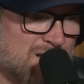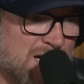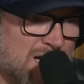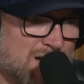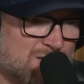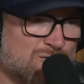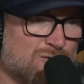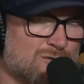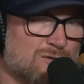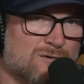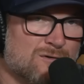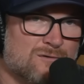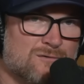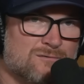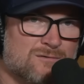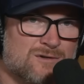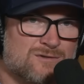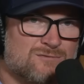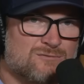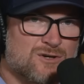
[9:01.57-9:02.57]
the
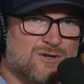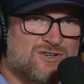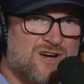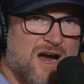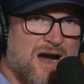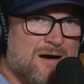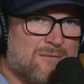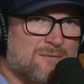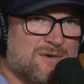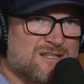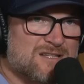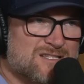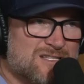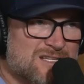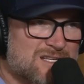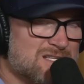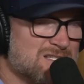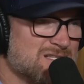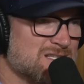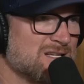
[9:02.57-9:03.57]
actual retirement
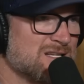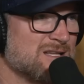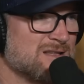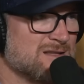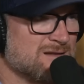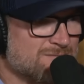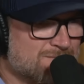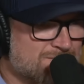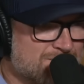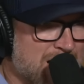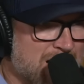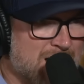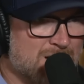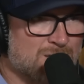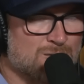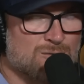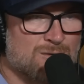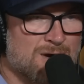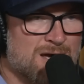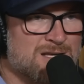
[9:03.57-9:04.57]
season and the
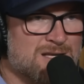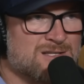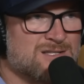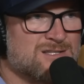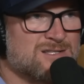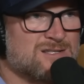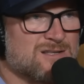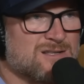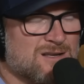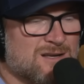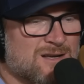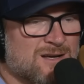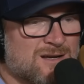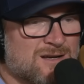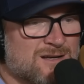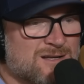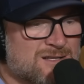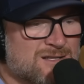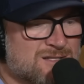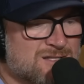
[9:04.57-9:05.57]
final race
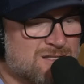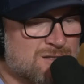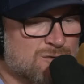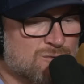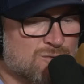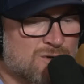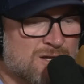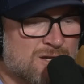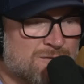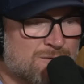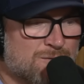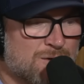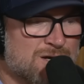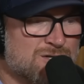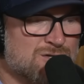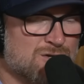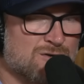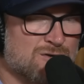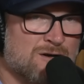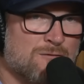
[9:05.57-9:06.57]
is still really fresh on